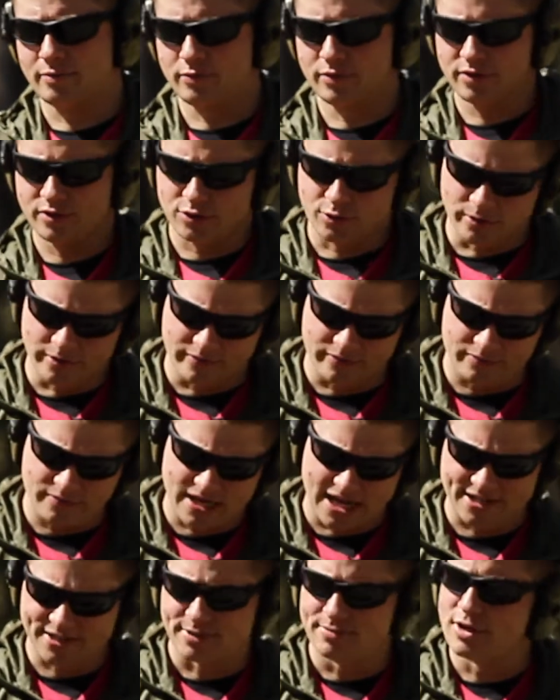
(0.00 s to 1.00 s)
we sort of
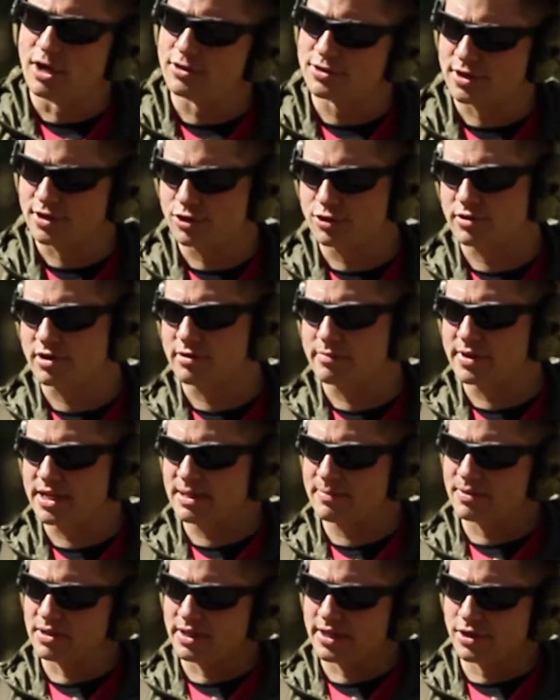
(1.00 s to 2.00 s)
got some notes on trigger
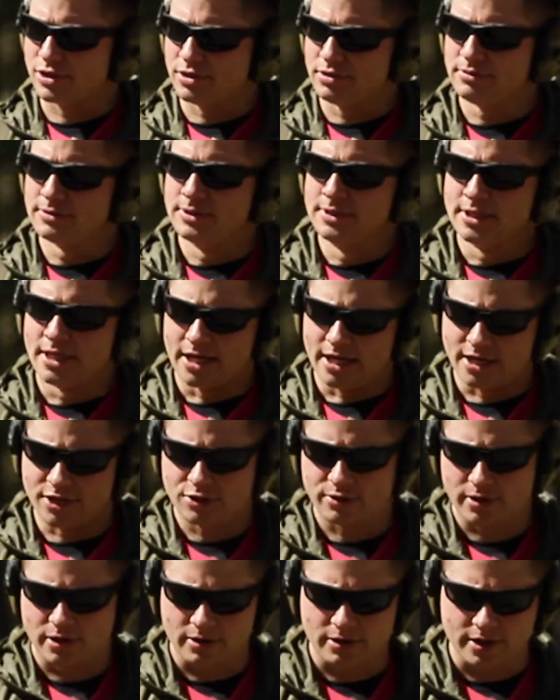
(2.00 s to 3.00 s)
manipulation,
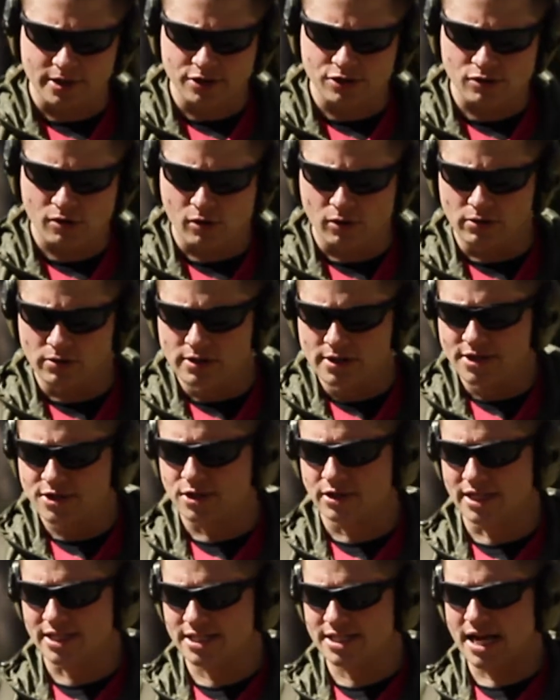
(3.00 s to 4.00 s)
trigger control. So
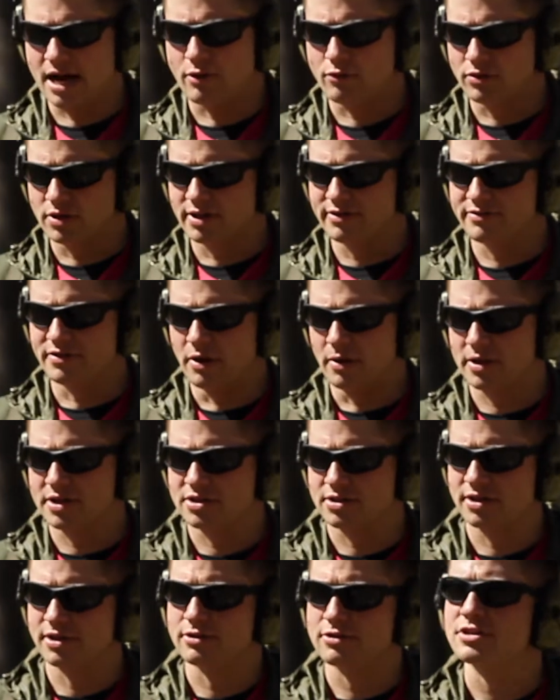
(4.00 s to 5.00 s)
let's now really focus
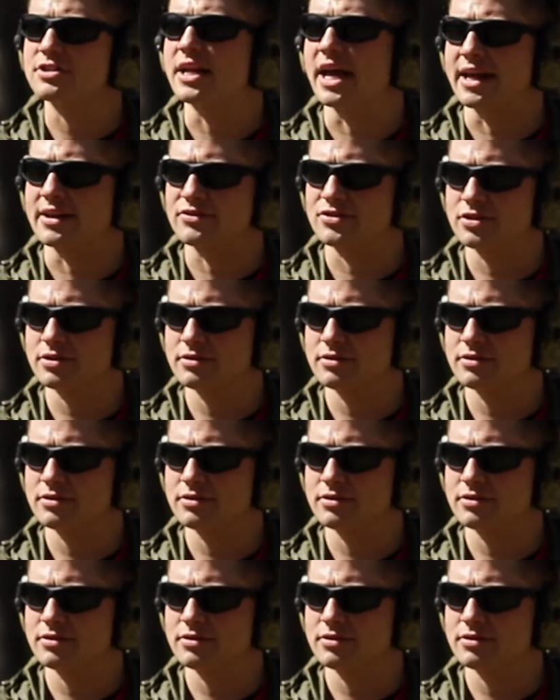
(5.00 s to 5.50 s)
on your stance.